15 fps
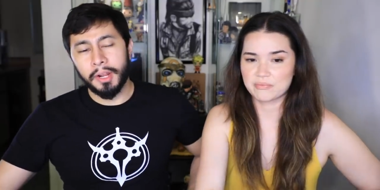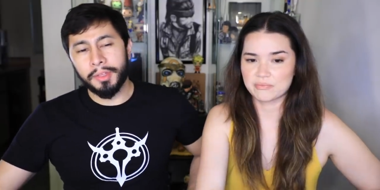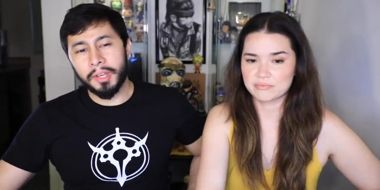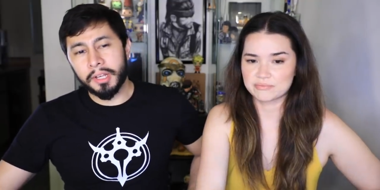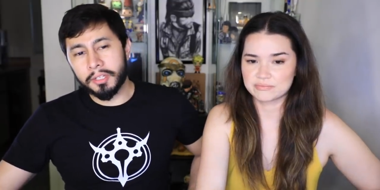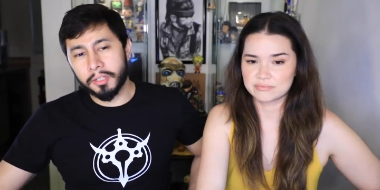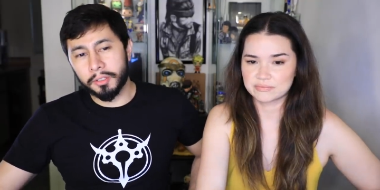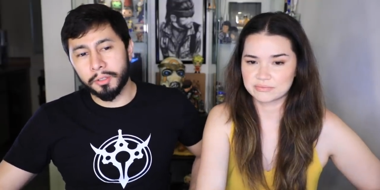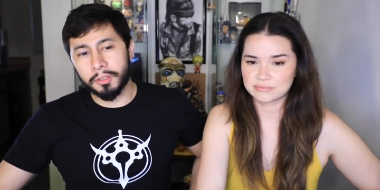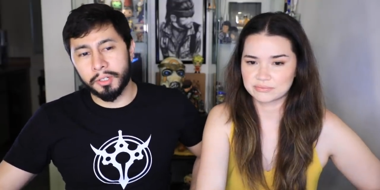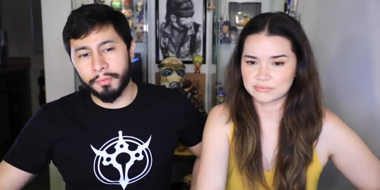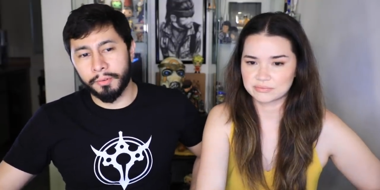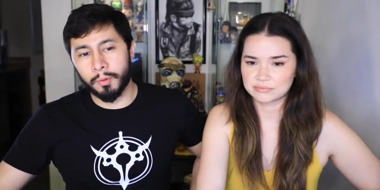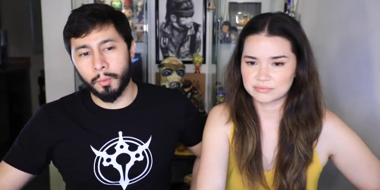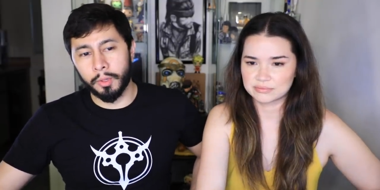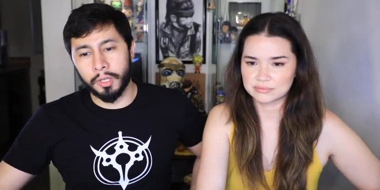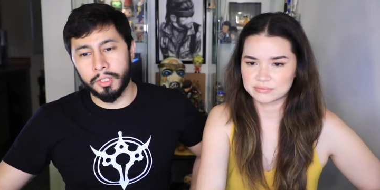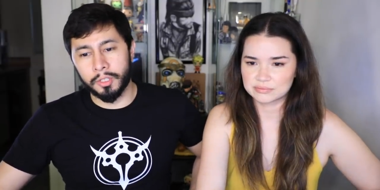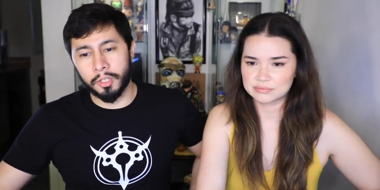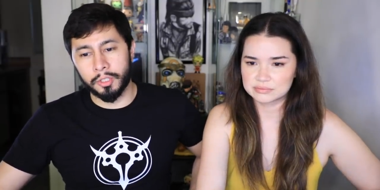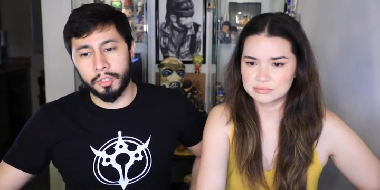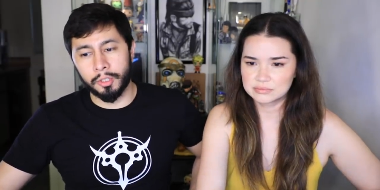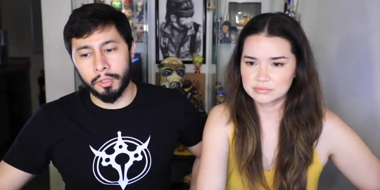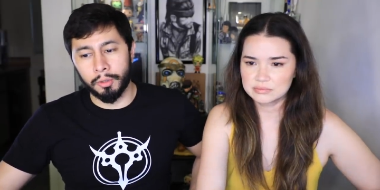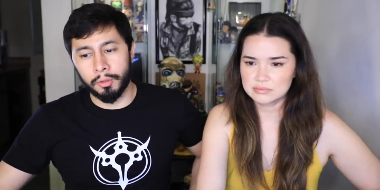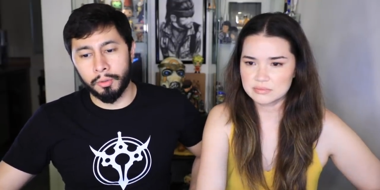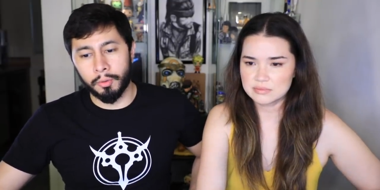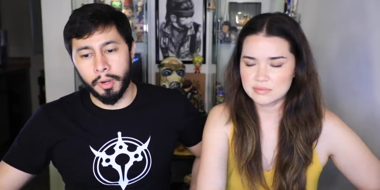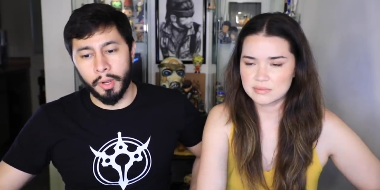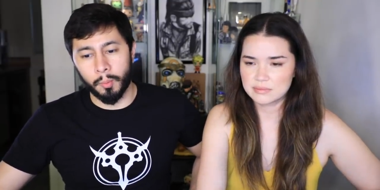Speaker 1: think it's a little different when it's just
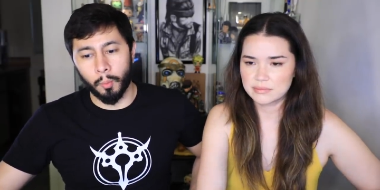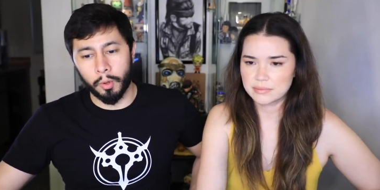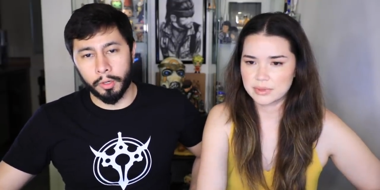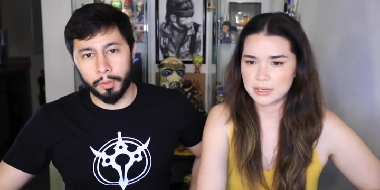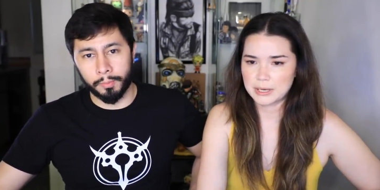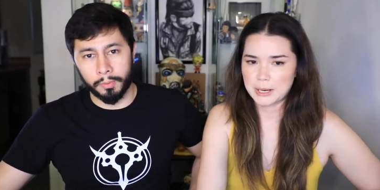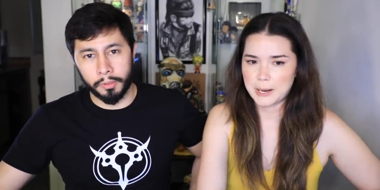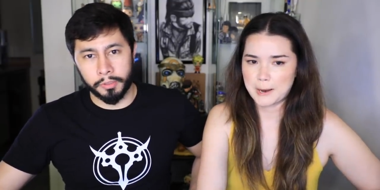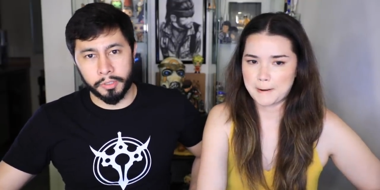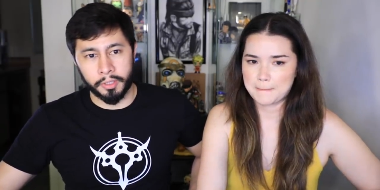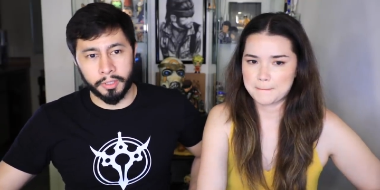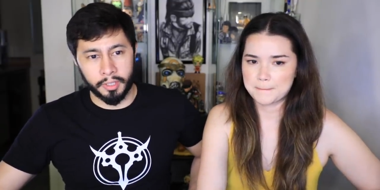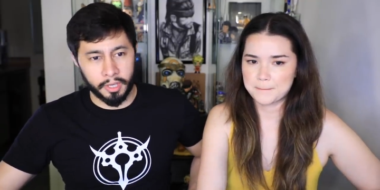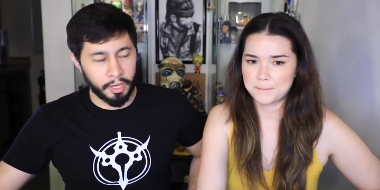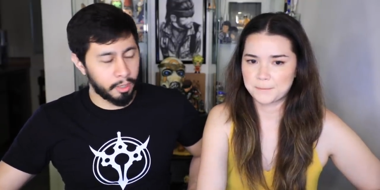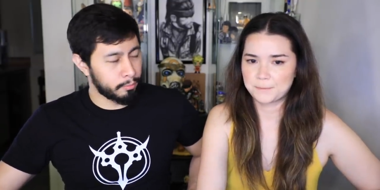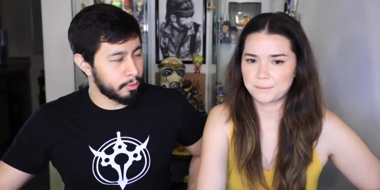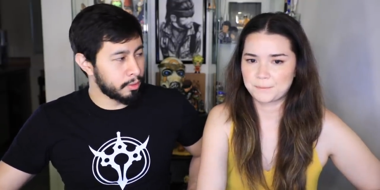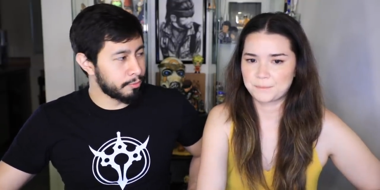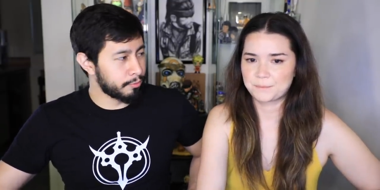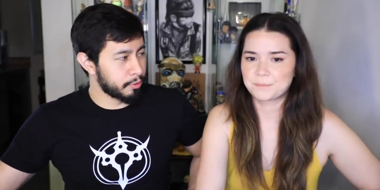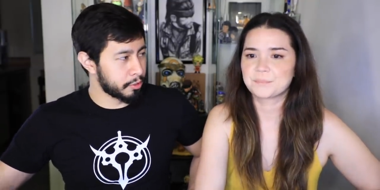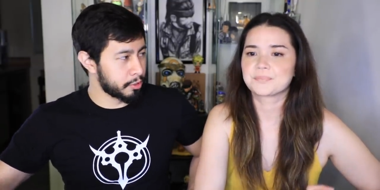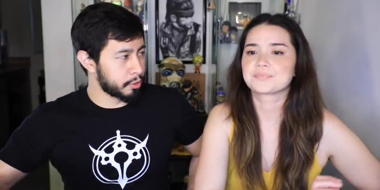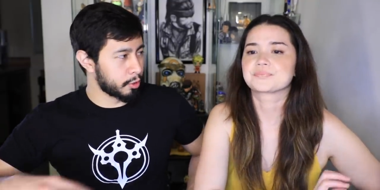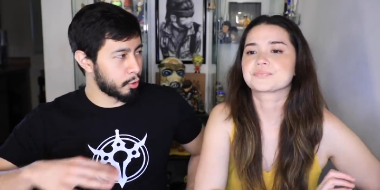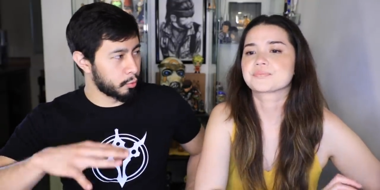you and one other person and a camera versus a